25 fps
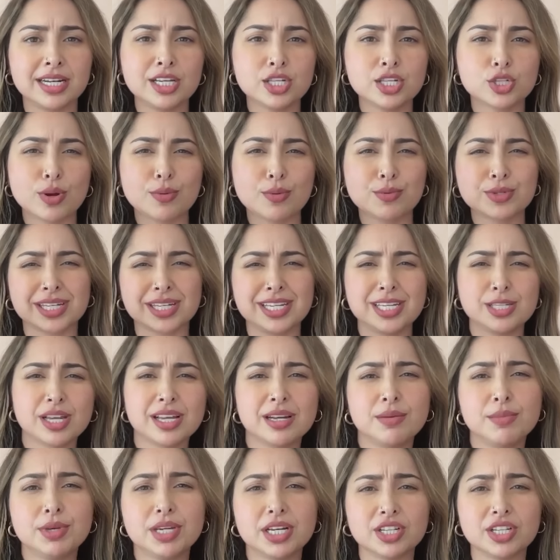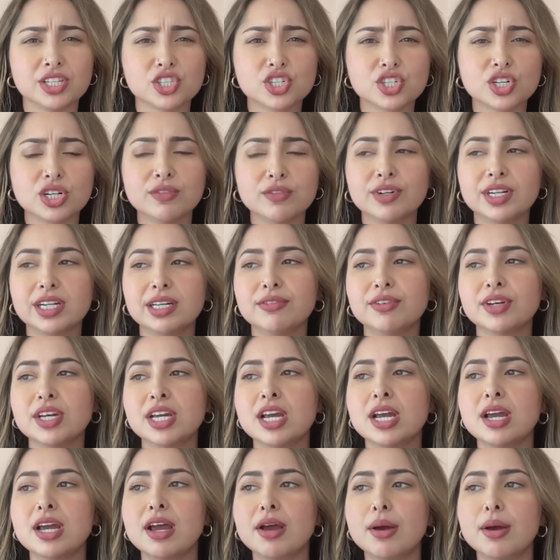So I was like, he's going to be conservative.
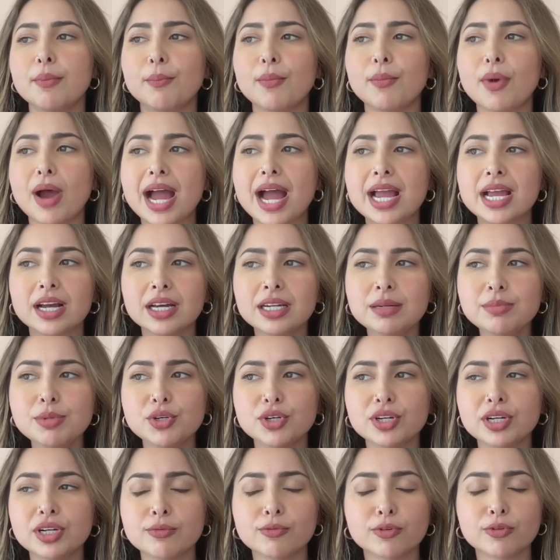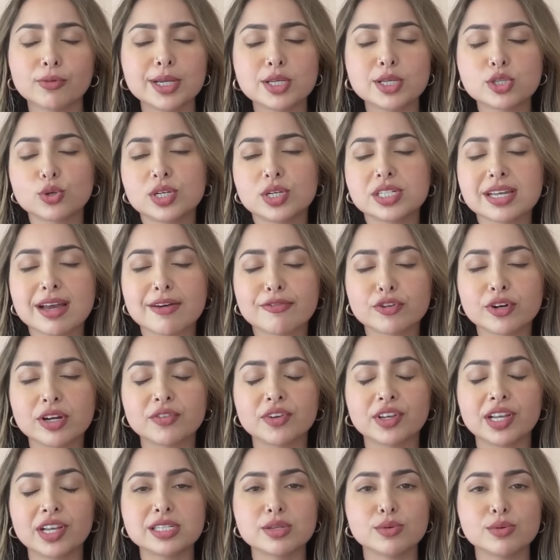I unmuted him for my stories after I
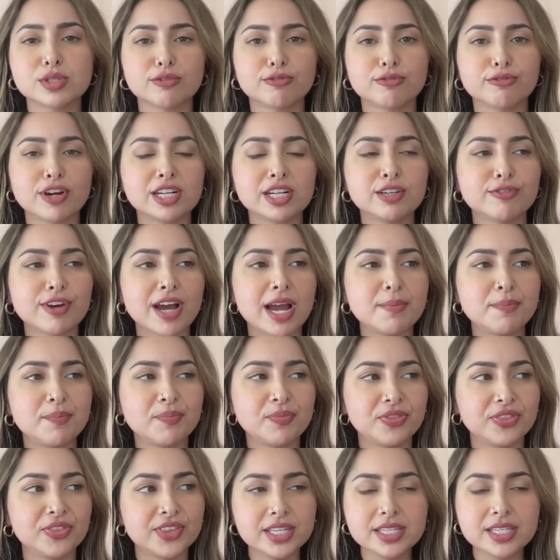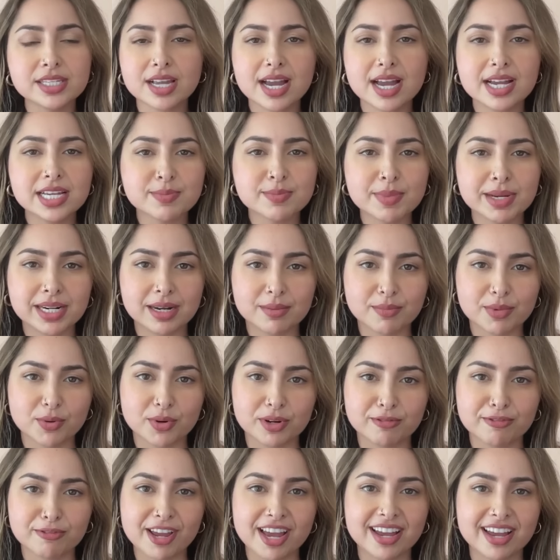realized it was a friend vibe. This guy's my number one
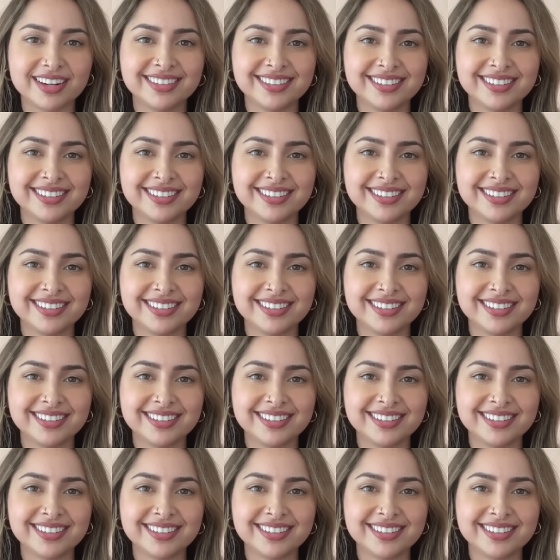fan.